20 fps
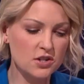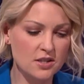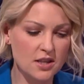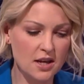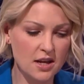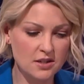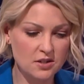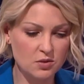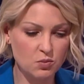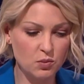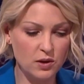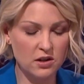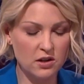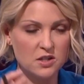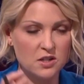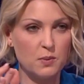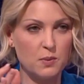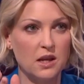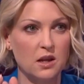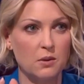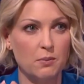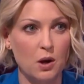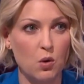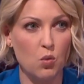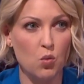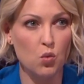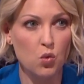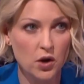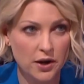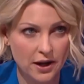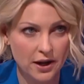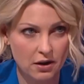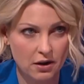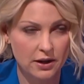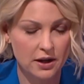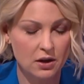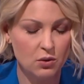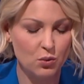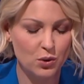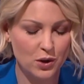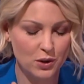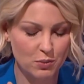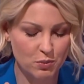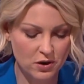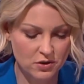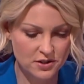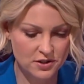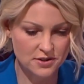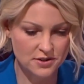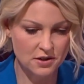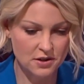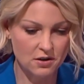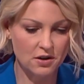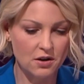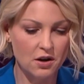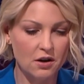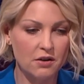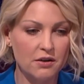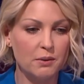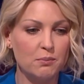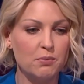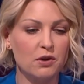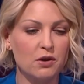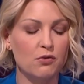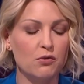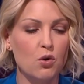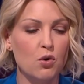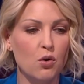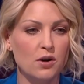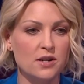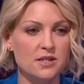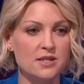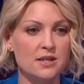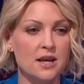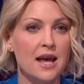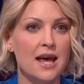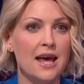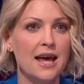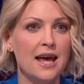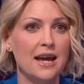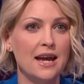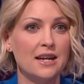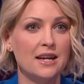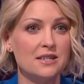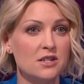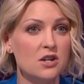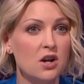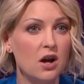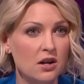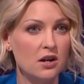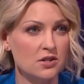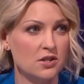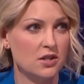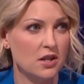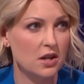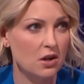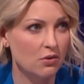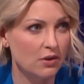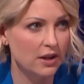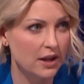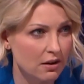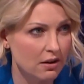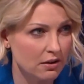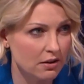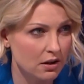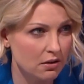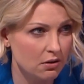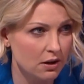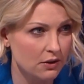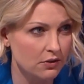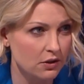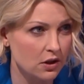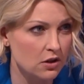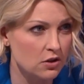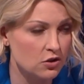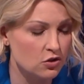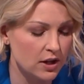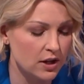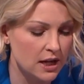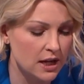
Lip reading: that we are speaking about one area where protests are occurring, but of course it is not the only area around the country.